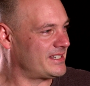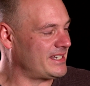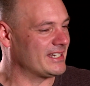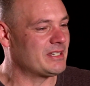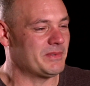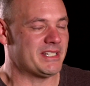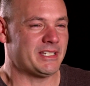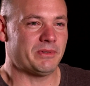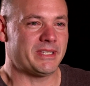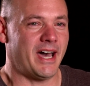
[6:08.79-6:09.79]
this intimacy
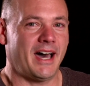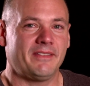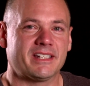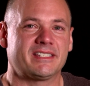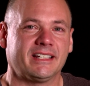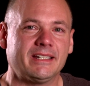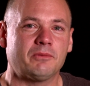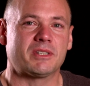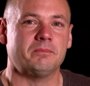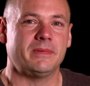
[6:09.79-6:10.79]
with God, this thing that
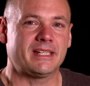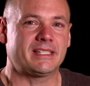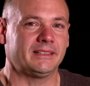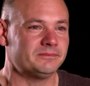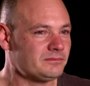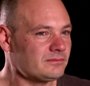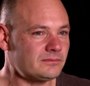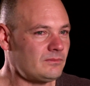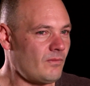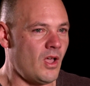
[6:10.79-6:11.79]
was missing
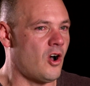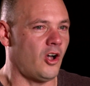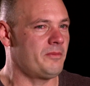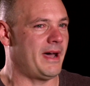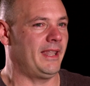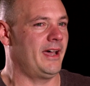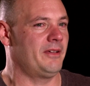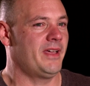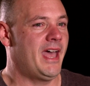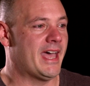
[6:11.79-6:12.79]
all of my
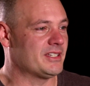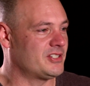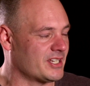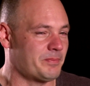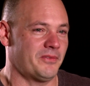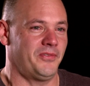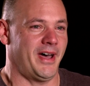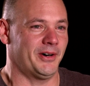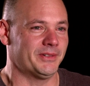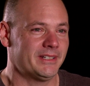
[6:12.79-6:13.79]
life had just been
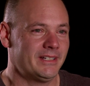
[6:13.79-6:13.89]
found.